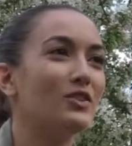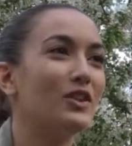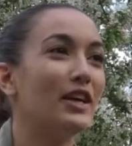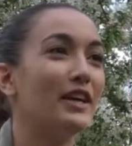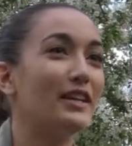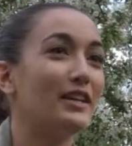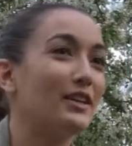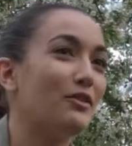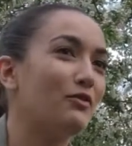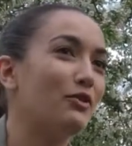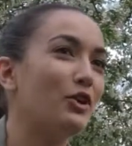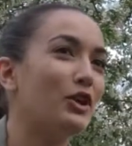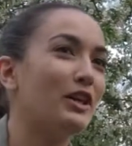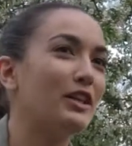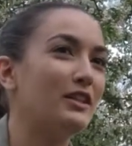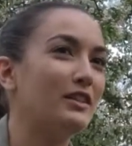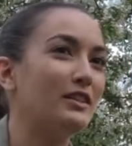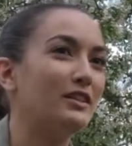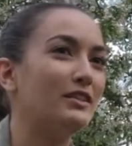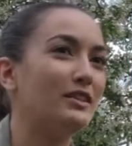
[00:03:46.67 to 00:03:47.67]
Like, if you're
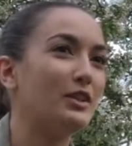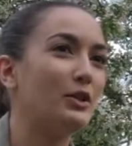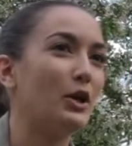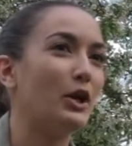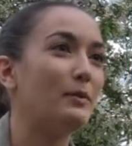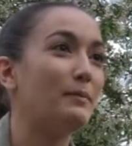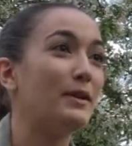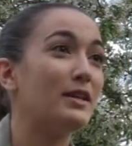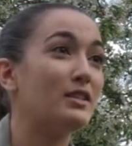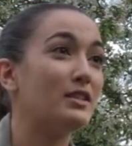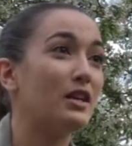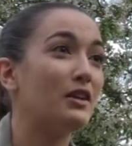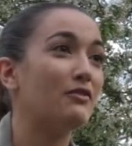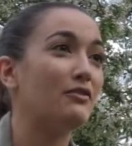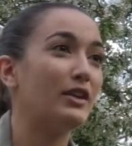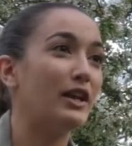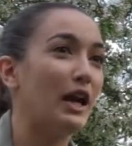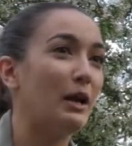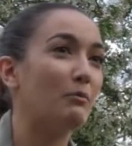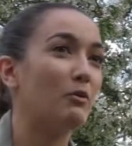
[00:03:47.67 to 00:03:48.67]
going to degrade me and stuff,
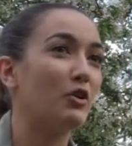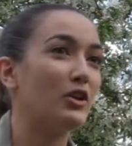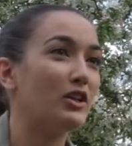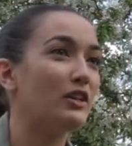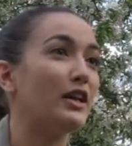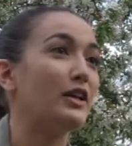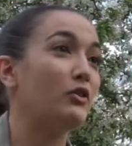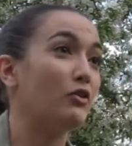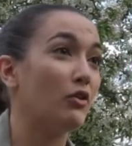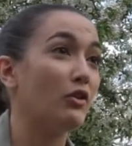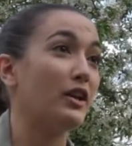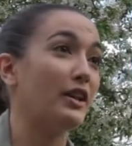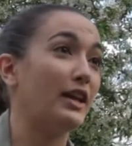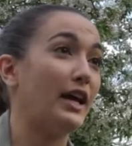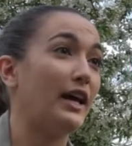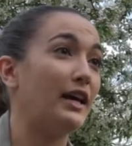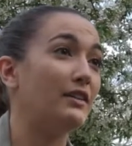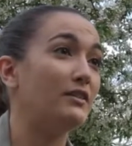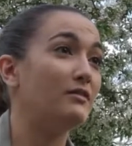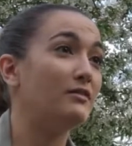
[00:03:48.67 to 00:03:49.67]
then I'm going to let you know that
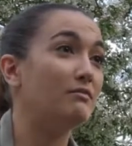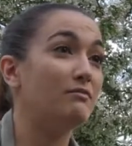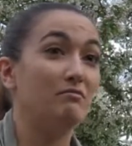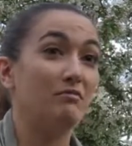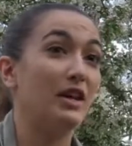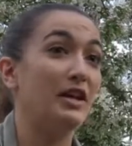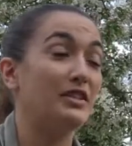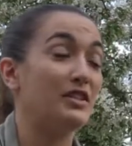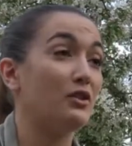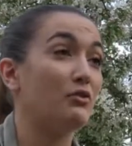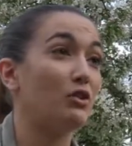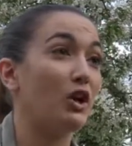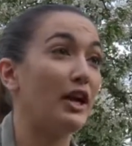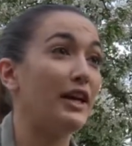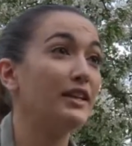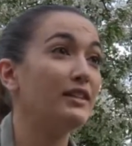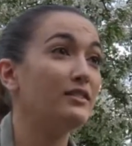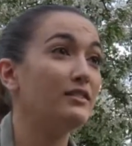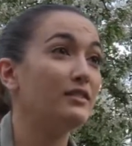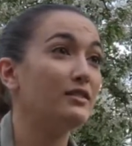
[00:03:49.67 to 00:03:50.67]
that isn't
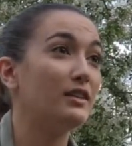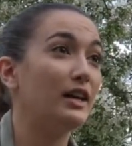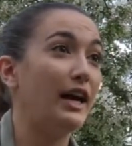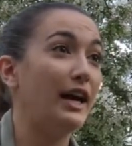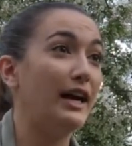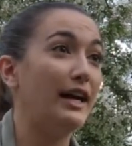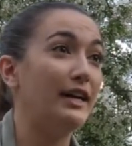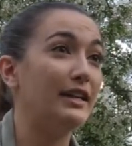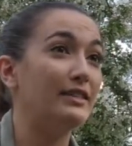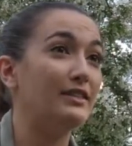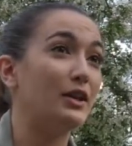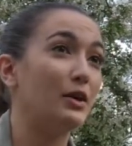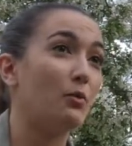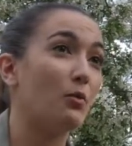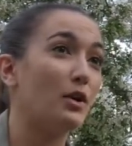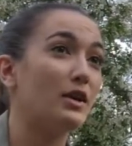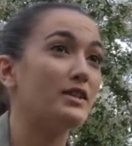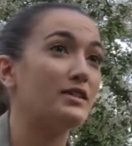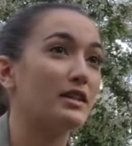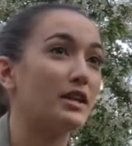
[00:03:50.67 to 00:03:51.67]
right. Yeah. And there
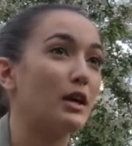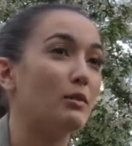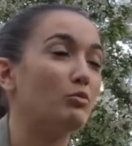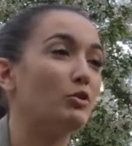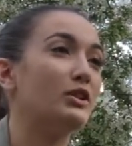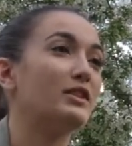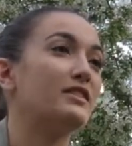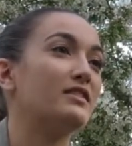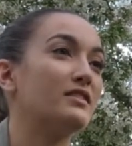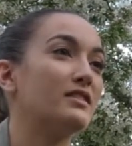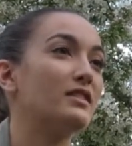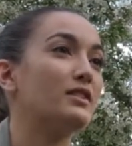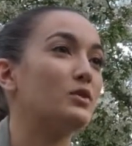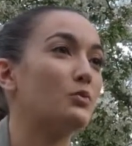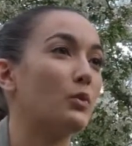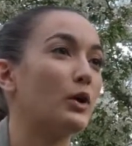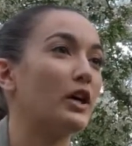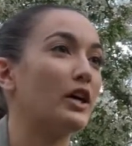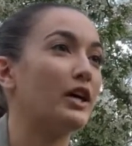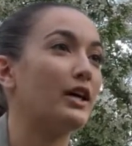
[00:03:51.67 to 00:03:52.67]
was a couple instances
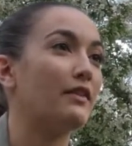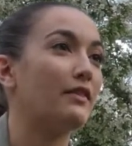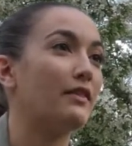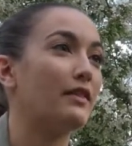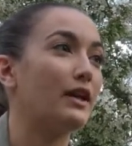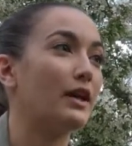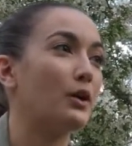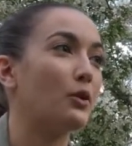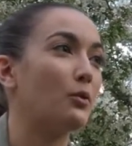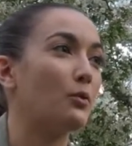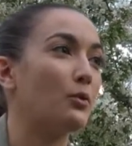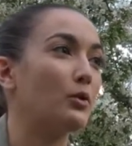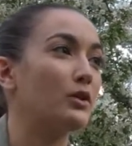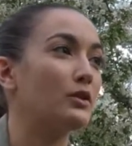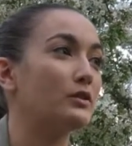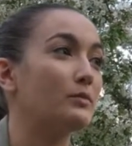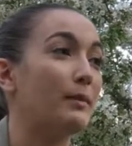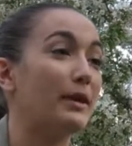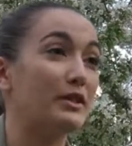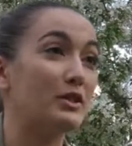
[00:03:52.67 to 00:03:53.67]
where there
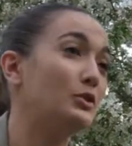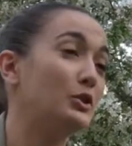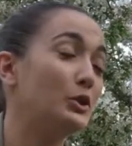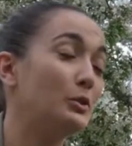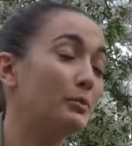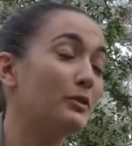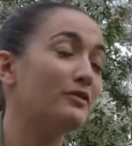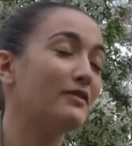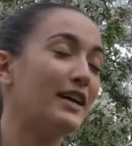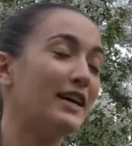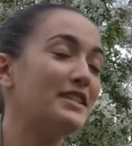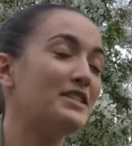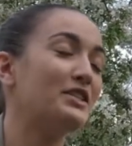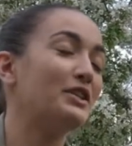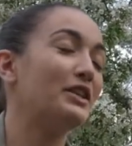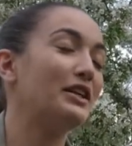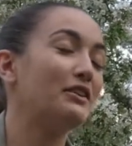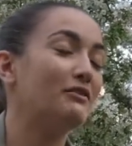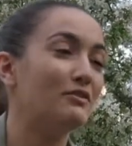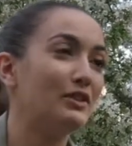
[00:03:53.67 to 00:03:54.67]
was my
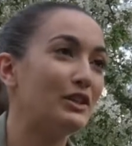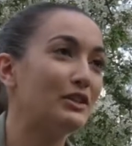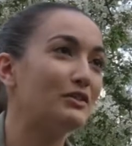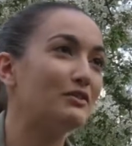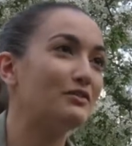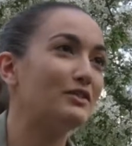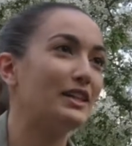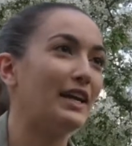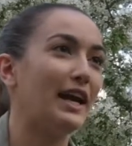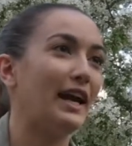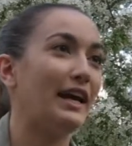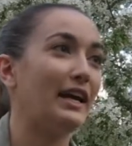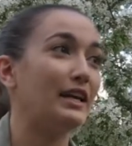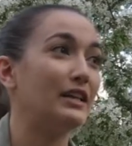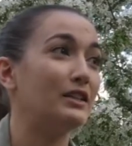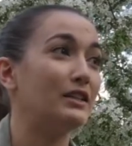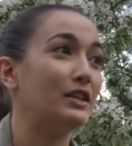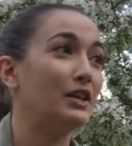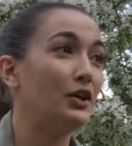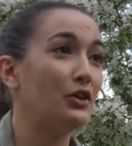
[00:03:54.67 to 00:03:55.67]
supervisor involved and
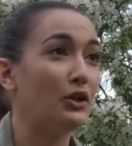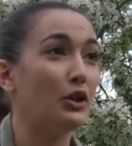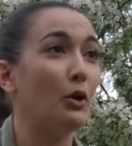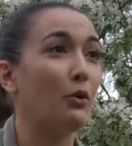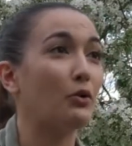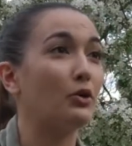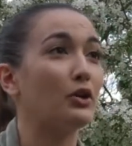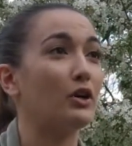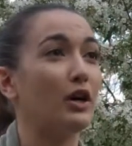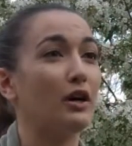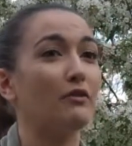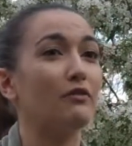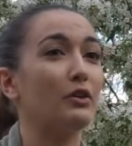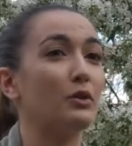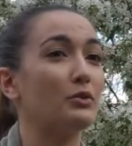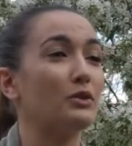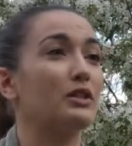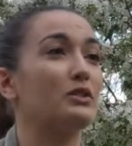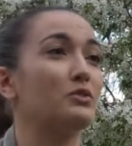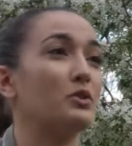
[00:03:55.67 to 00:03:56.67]
the owner of
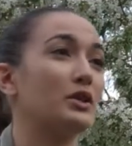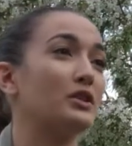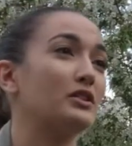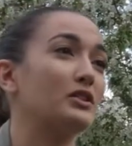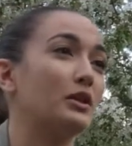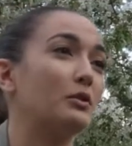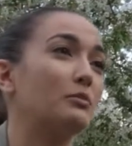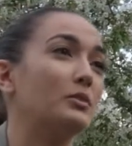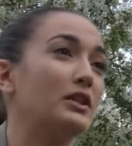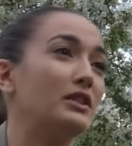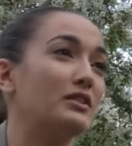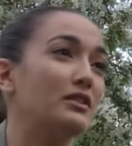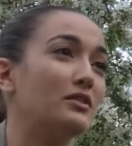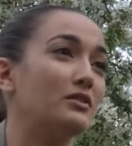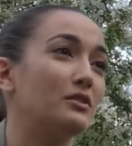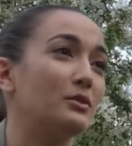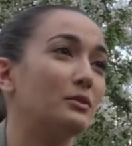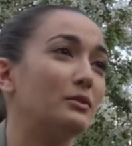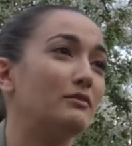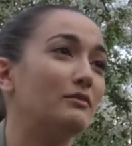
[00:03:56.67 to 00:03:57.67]
those construction companies
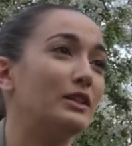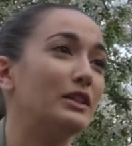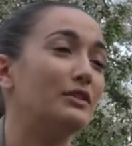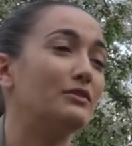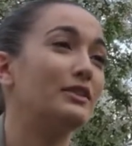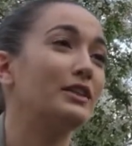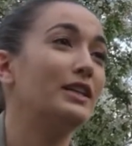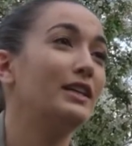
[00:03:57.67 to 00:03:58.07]
also involved.